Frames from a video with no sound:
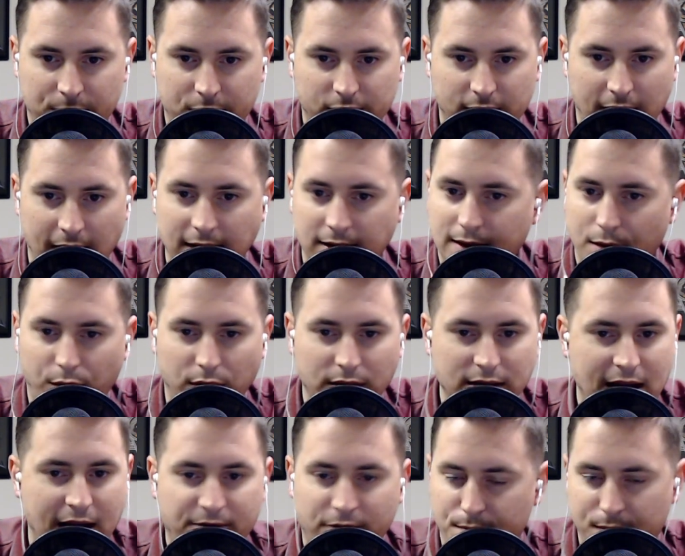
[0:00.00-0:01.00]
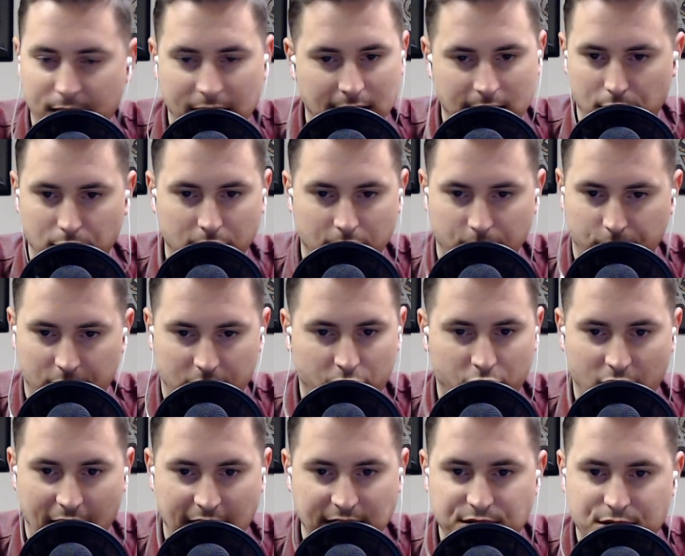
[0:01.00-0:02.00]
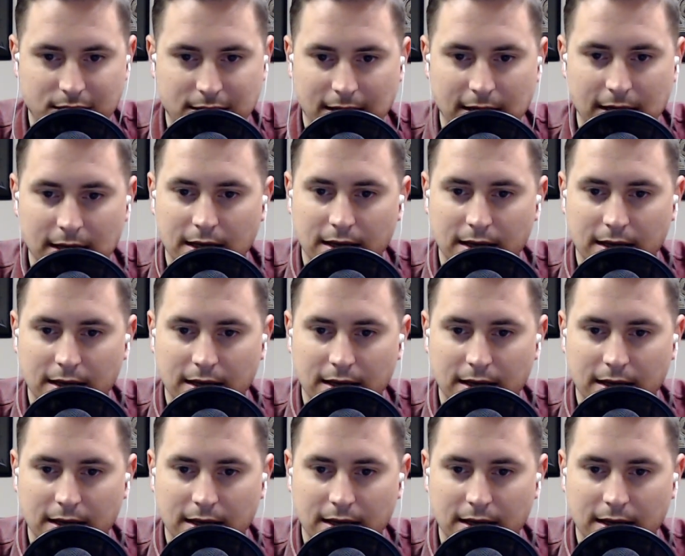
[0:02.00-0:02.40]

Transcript: right? They will never be in union with Christ.